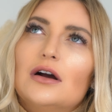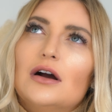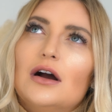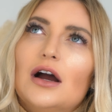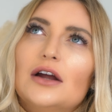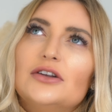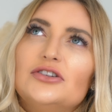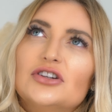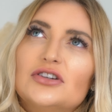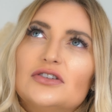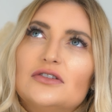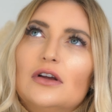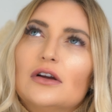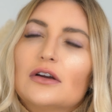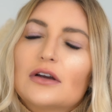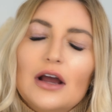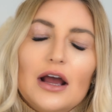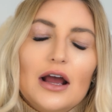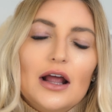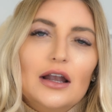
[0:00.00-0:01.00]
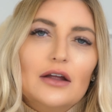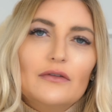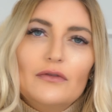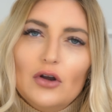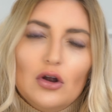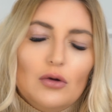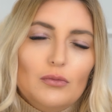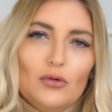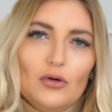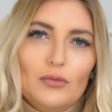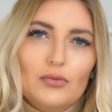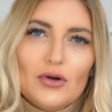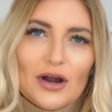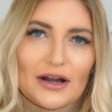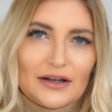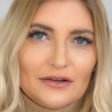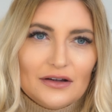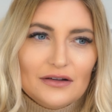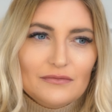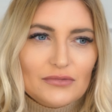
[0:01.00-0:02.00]
I just look a hell of a lot more
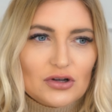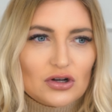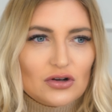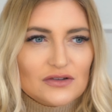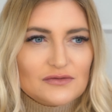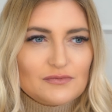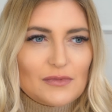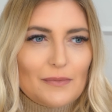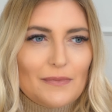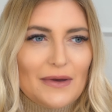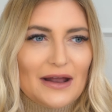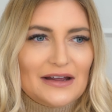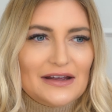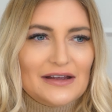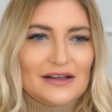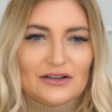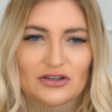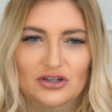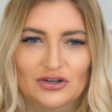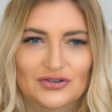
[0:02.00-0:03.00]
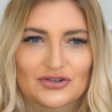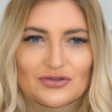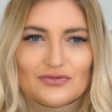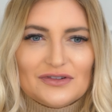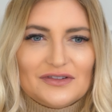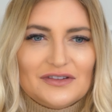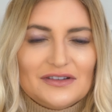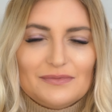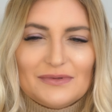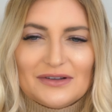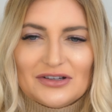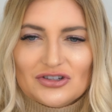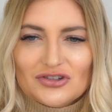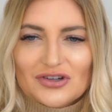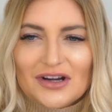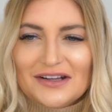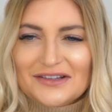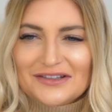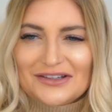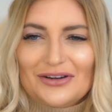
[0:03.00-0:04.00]
pregnant because my belly and uterus has been
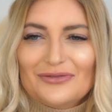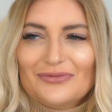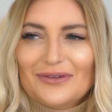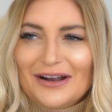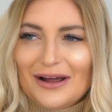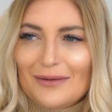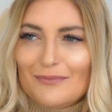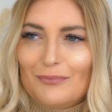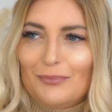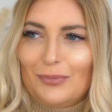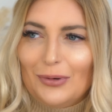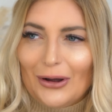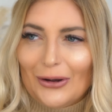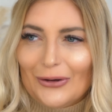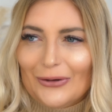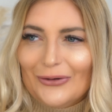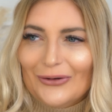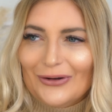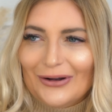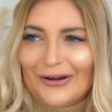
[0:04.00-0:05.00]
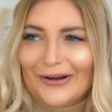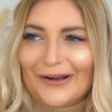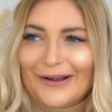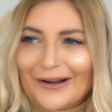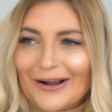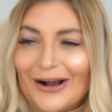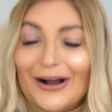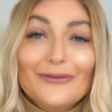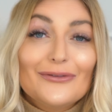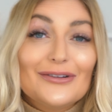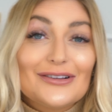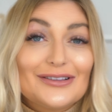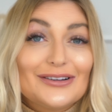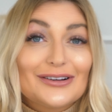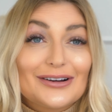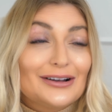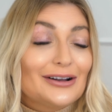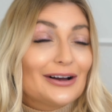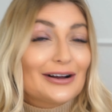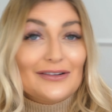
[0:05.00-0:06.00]
stressed. So when I bloat, like I was
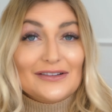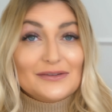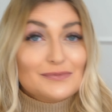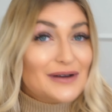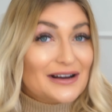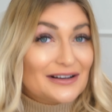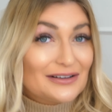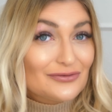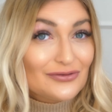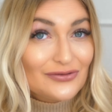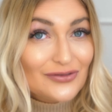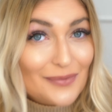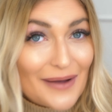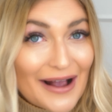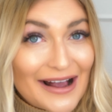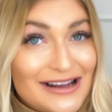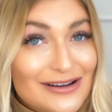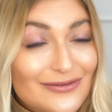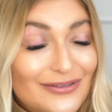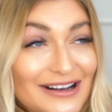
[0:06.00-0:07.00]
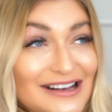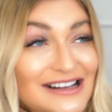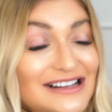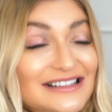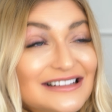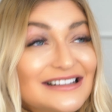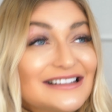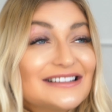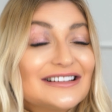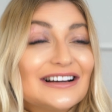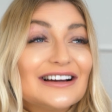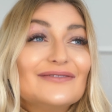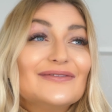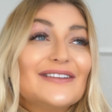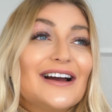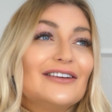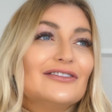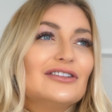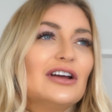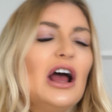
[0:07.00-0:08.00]
looking like I was pregnant from 8 weeks this time
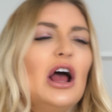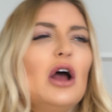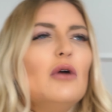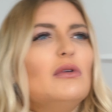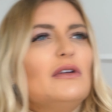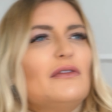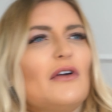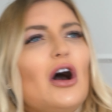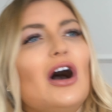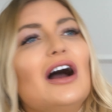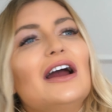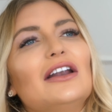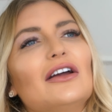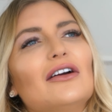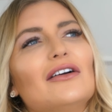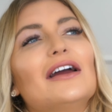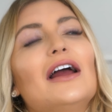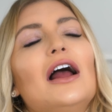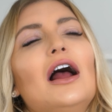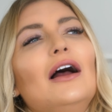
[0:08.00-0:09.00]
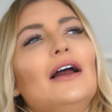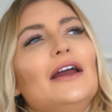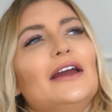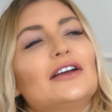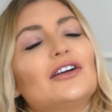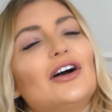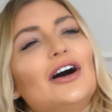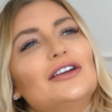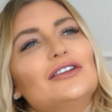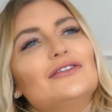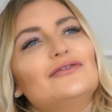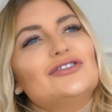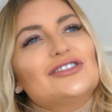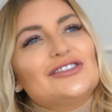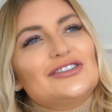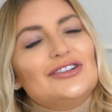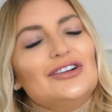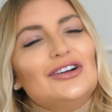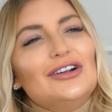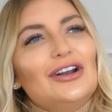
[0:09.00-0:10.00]
round. With Isla, it kind of
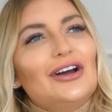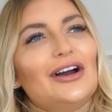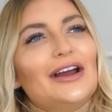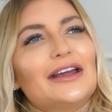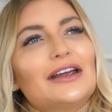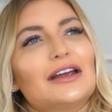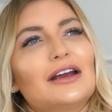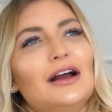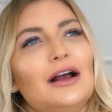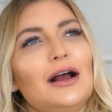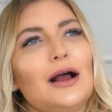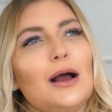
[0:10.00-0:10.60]
just looked like